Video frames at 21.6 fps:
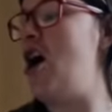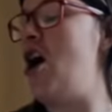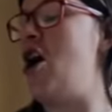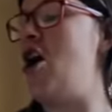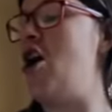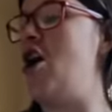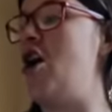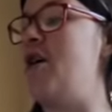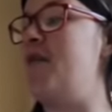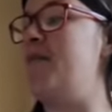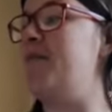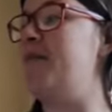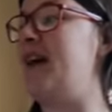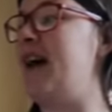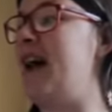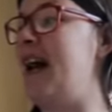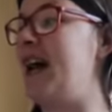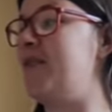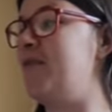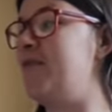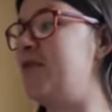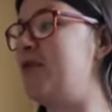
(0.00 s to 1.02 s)
Um,
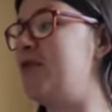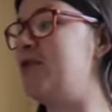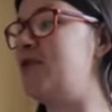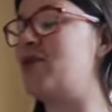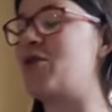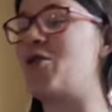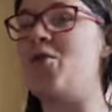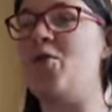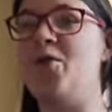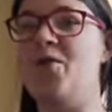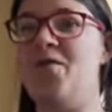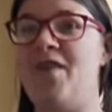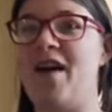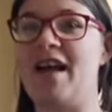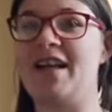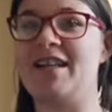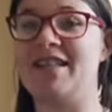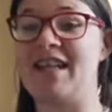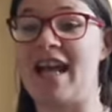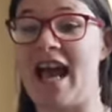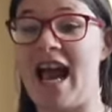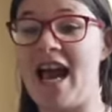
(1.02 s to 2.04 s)
and one of the cool
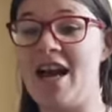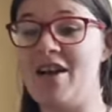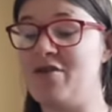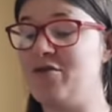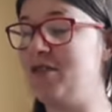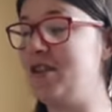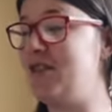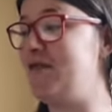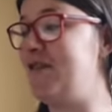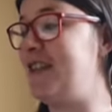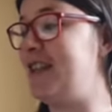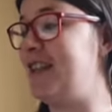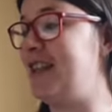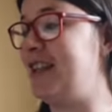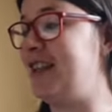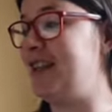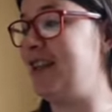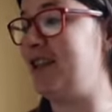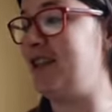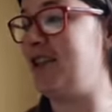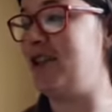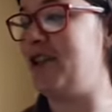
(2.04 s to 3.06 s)
facts that I only
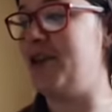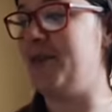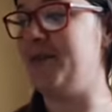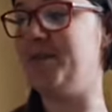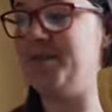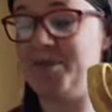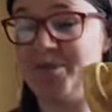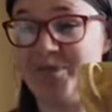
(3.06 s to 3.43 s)
recently learned,